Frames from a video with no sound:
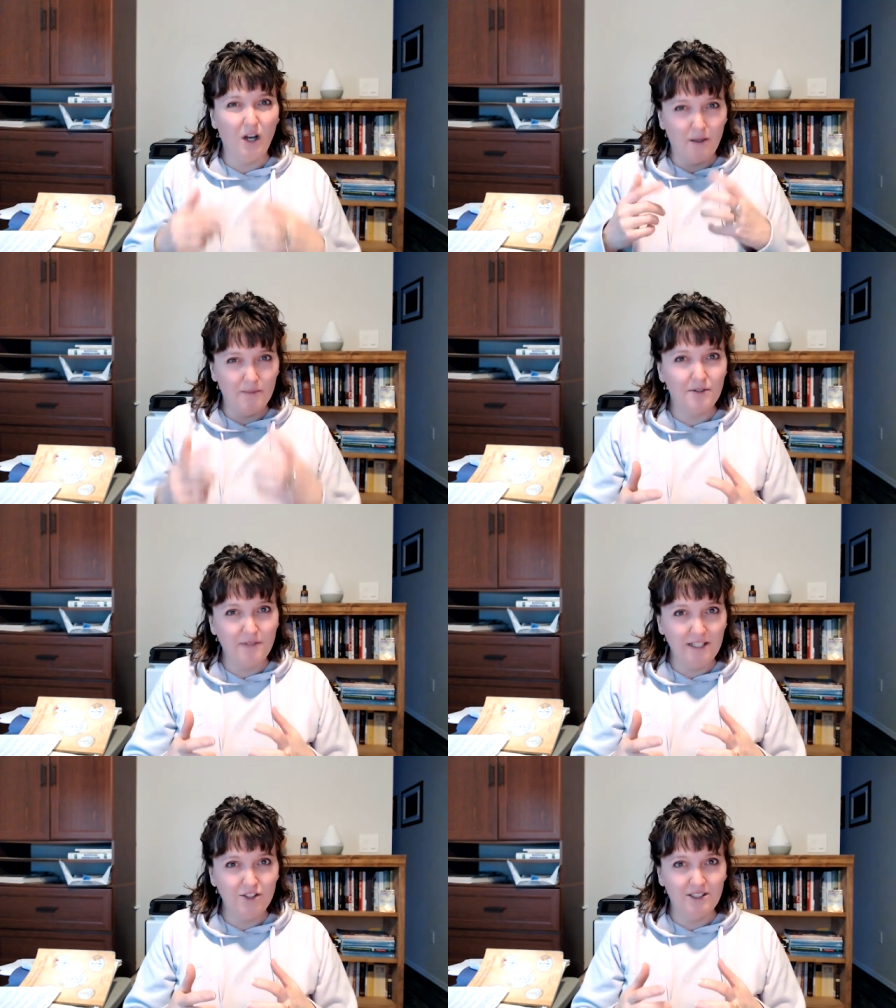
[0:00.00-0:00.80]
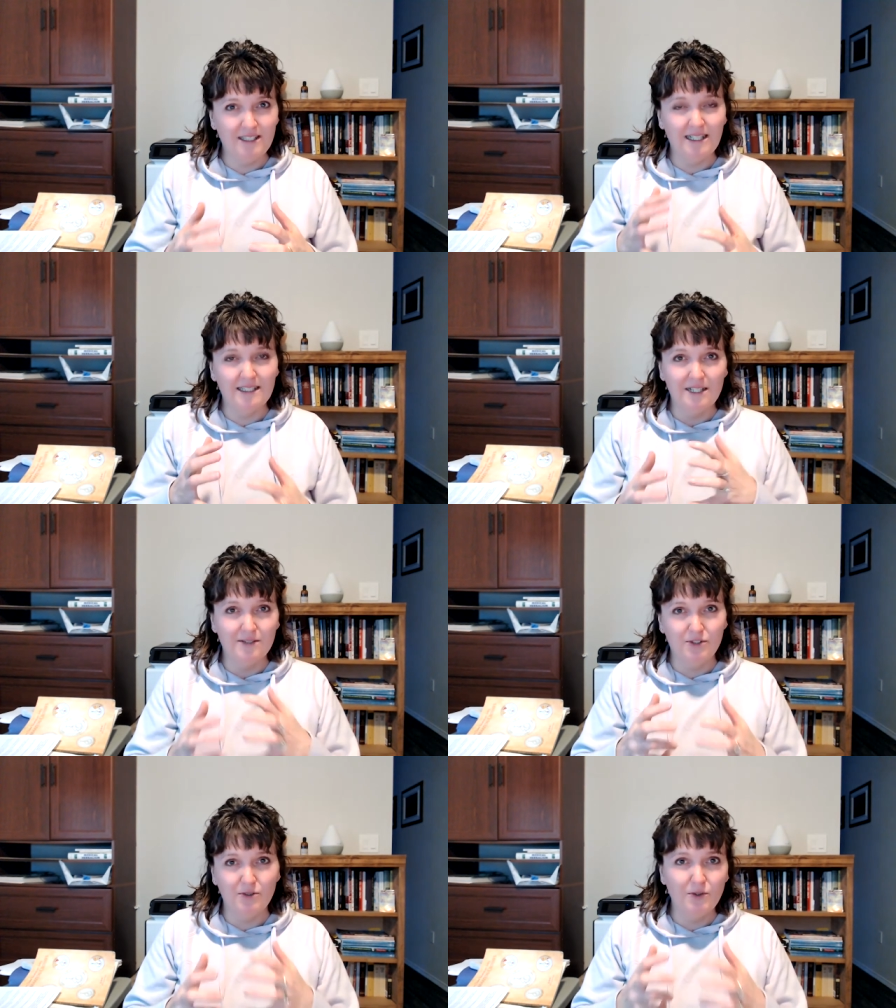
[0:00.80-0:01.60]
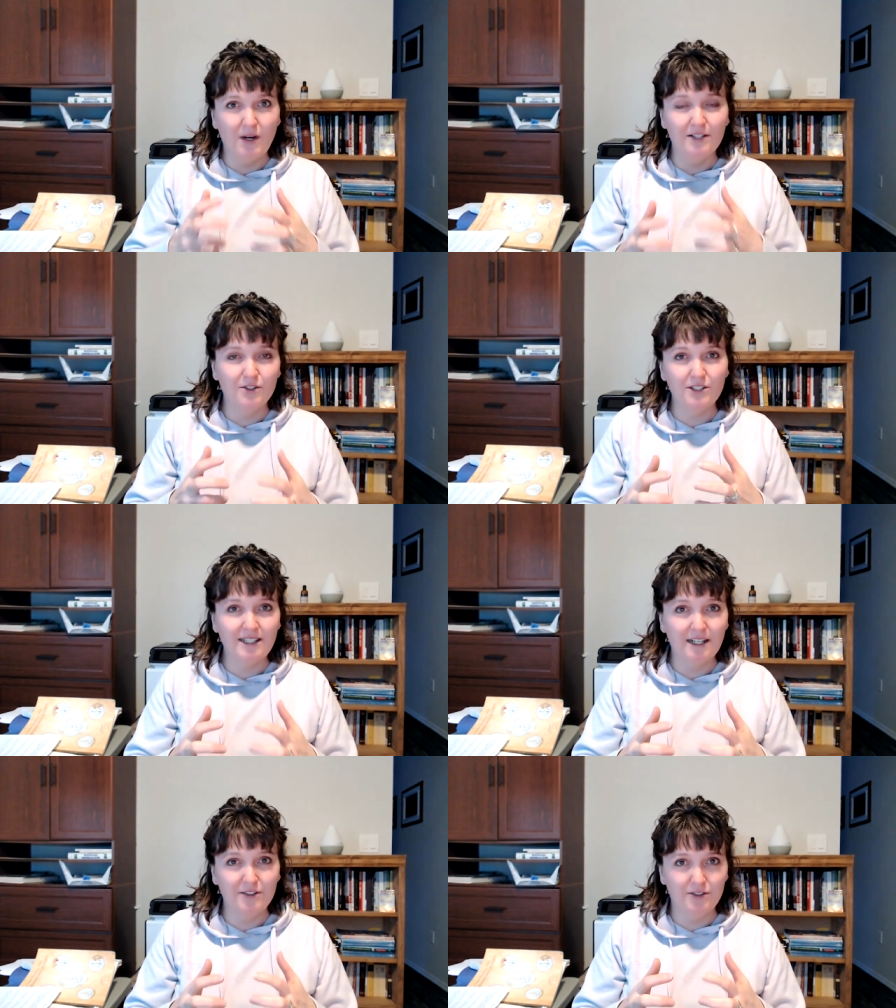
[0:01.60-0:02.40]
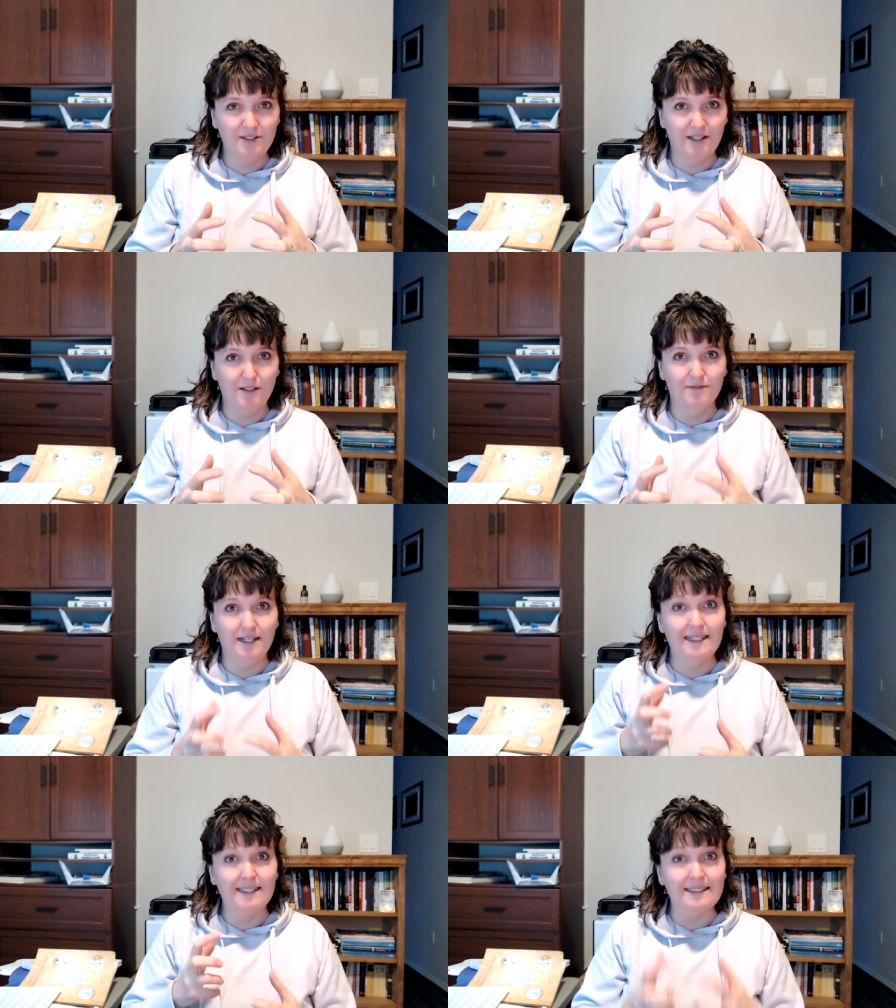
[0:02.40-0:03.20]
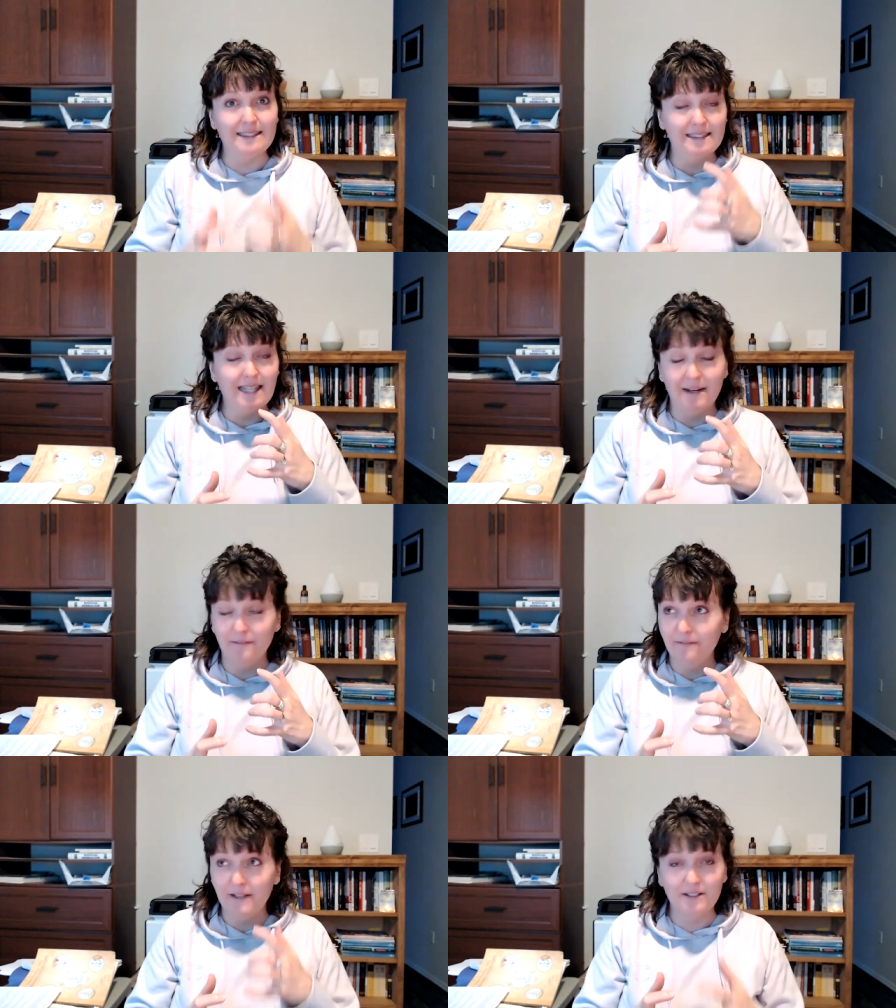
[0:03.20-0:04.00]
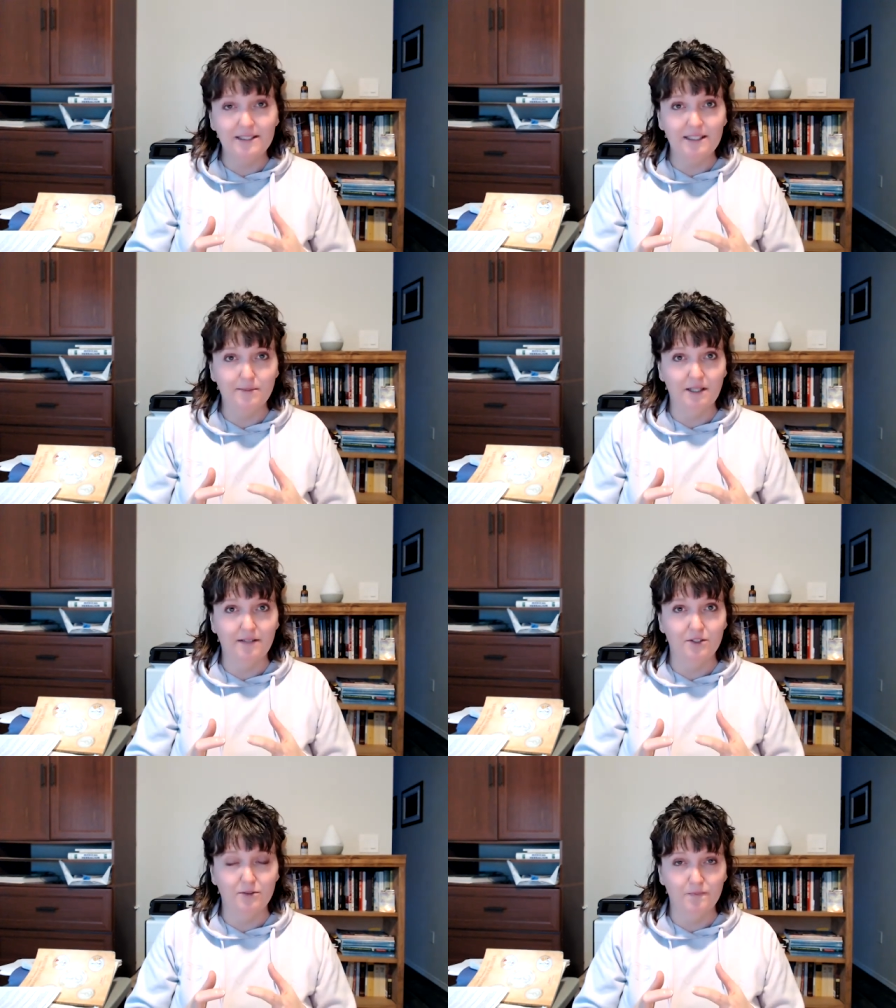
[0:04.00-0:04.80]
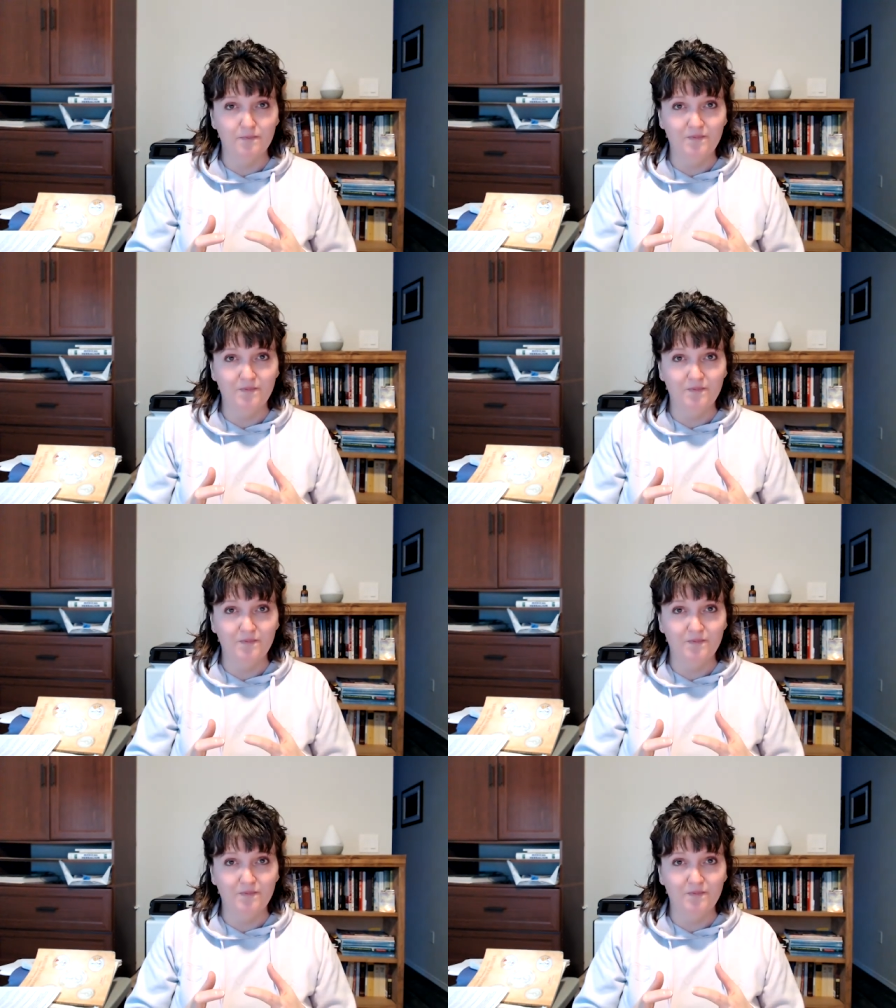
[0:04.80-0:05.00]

Observation allows you to understand yourself at a very deep level.